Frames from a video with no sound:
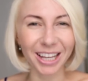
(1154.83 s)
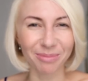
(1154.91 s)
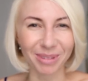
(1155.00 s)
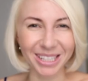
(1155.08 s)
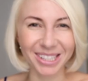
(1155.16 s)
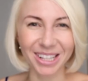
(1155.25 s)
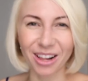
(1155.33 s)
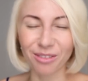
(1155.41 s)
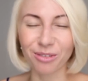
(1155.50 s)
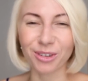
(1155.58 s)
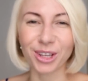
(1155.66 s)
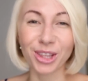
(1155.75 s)
at
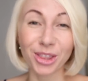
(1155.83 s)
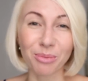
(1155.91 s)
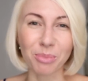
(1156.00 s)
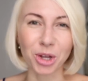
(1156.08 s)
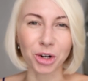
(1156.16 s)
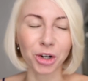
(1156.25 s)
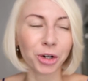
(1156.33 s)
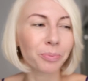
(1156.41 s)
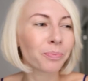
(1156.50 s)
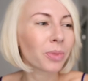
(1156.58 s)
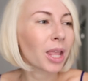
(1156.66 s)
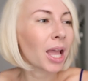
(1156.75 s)
myself in the mirror,